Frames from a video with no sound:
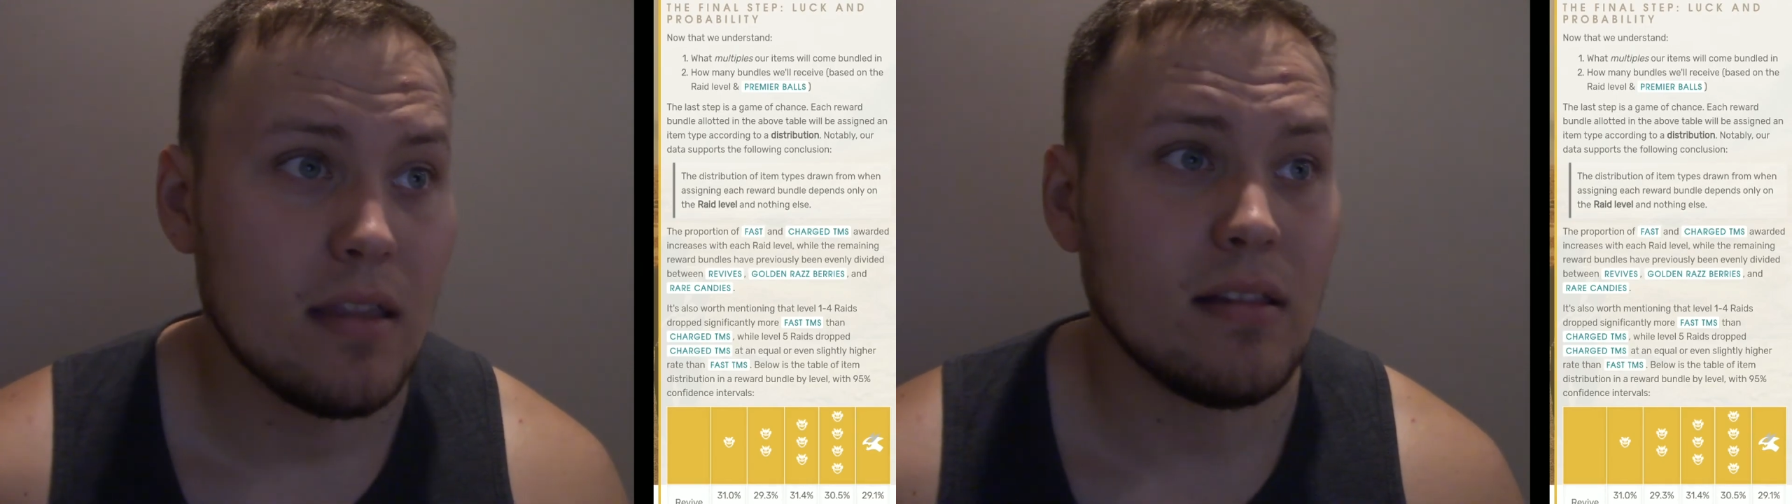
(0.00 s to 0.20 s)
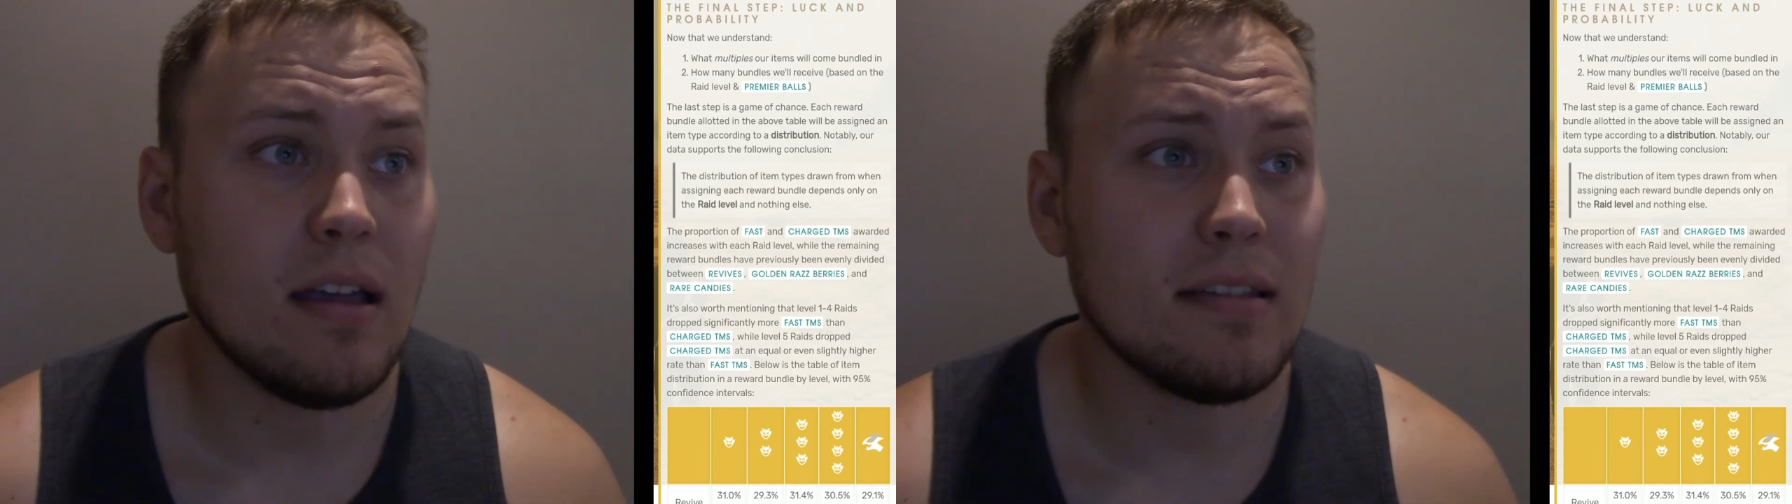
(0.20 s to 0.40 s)

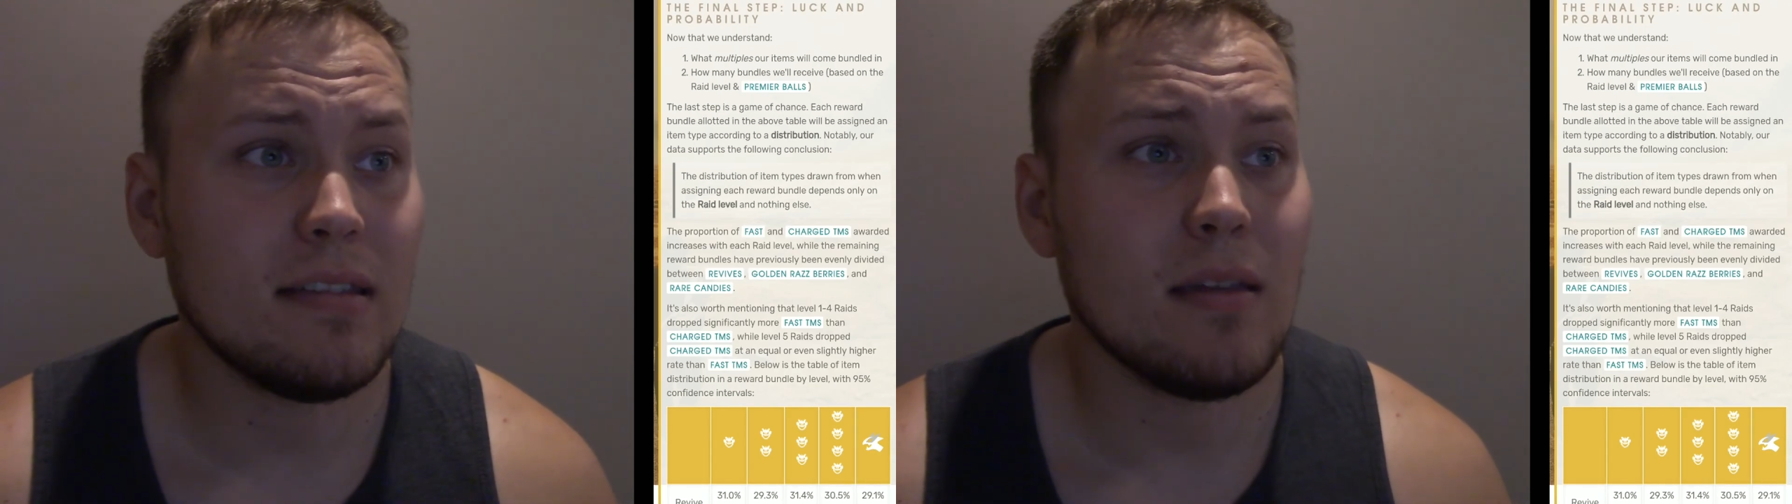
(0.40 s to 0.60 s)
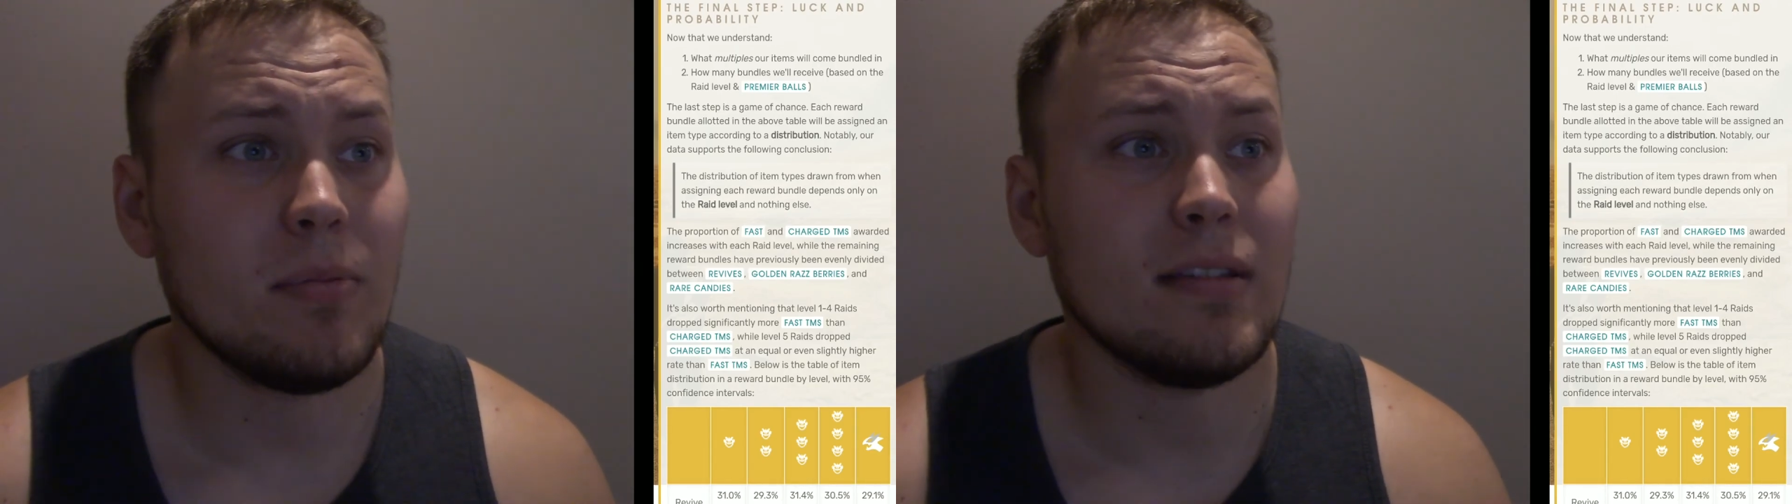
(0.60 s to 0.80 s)
the last
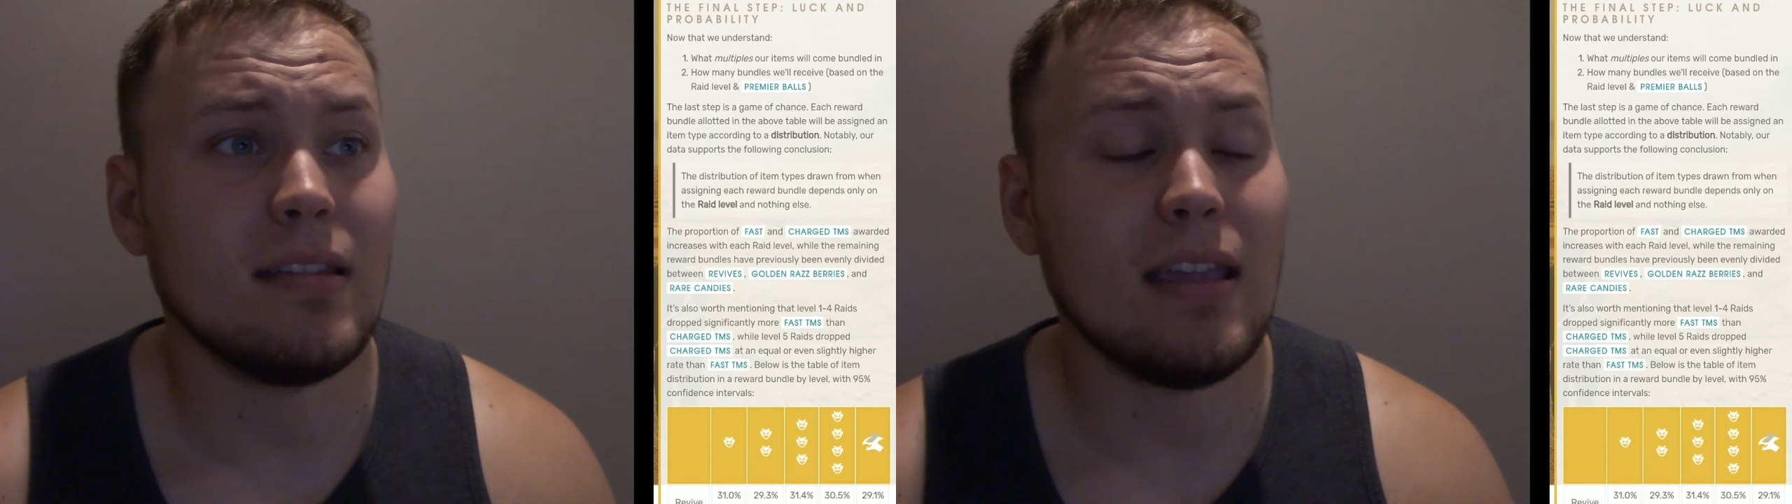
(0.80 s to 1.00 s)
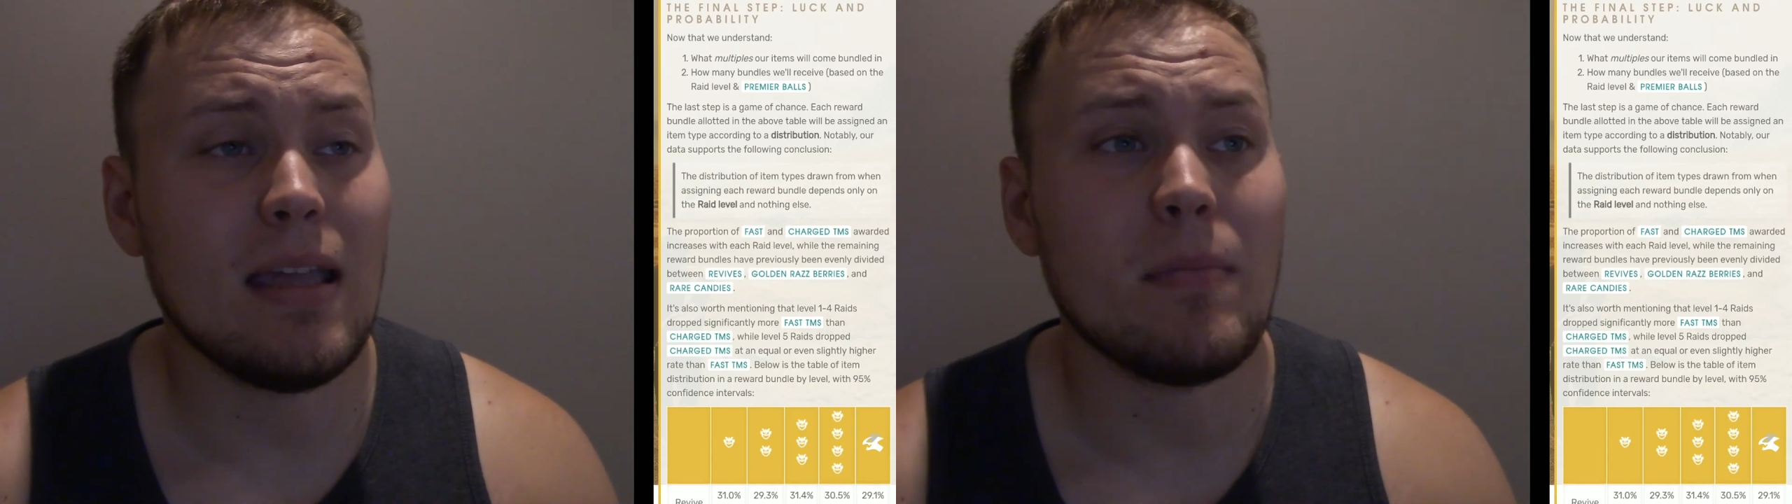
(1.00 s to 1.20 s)
step is
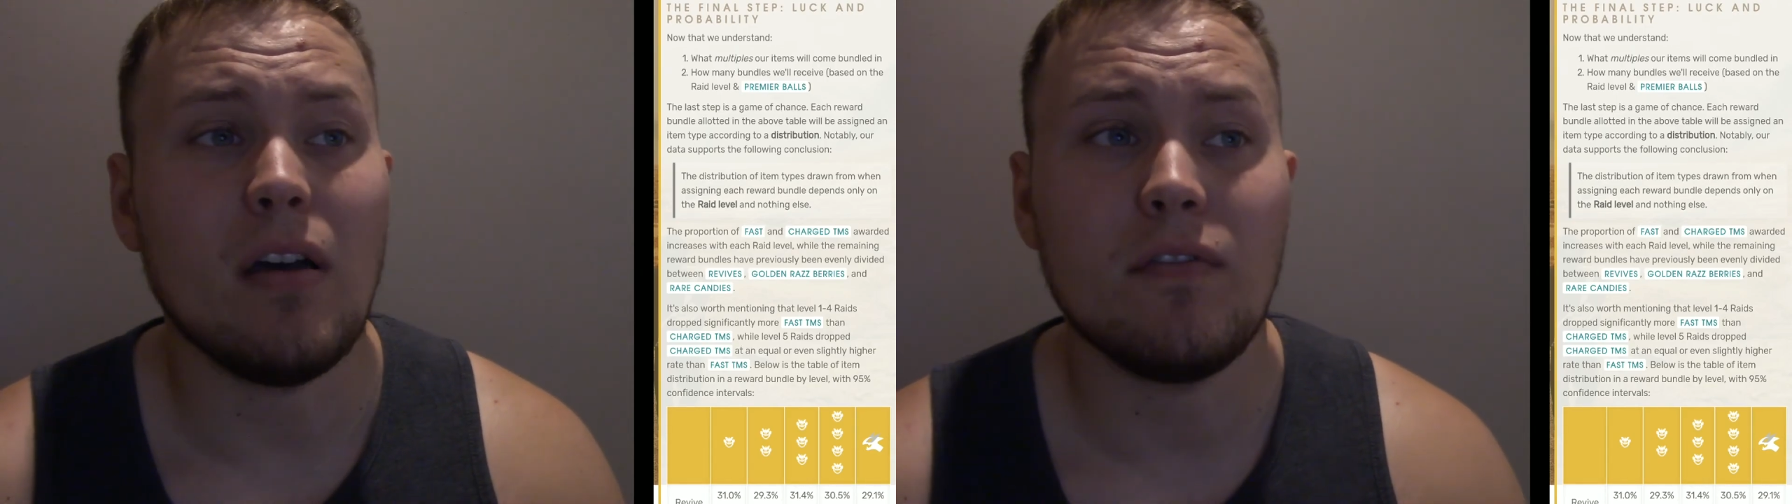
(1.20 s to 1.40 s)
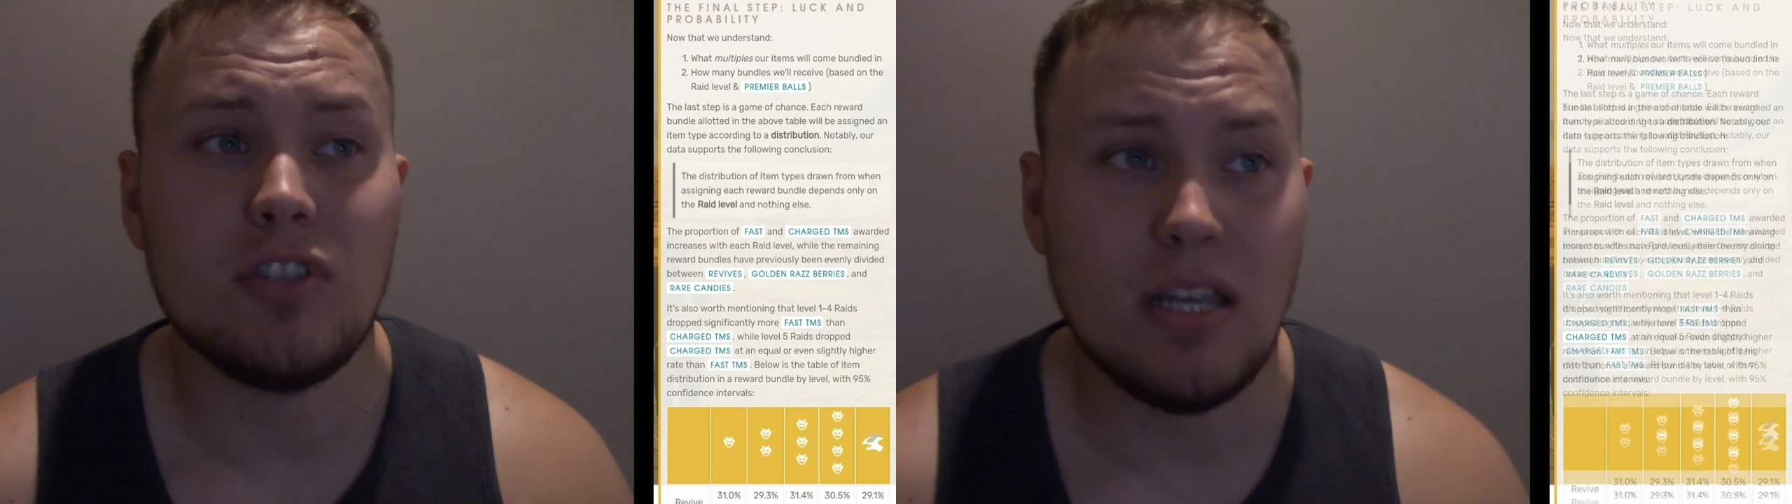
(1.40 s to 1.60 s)
a game
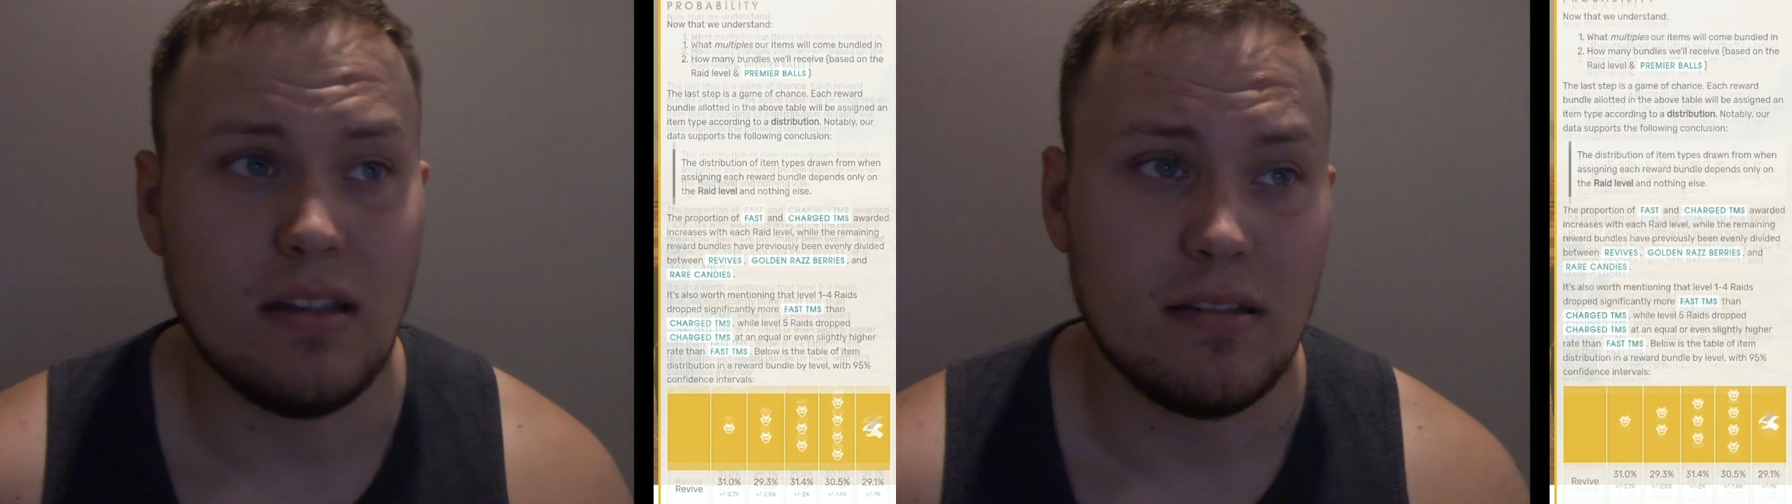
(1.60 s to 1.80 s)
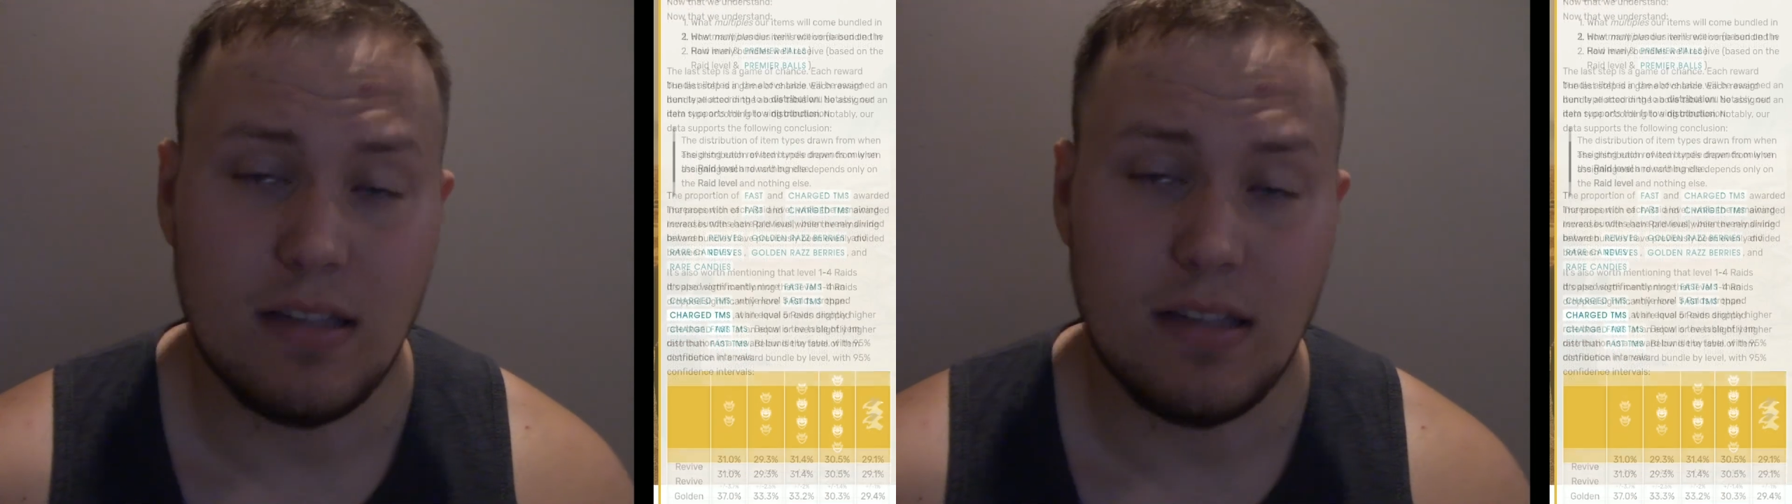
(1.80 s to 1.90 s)
of chance.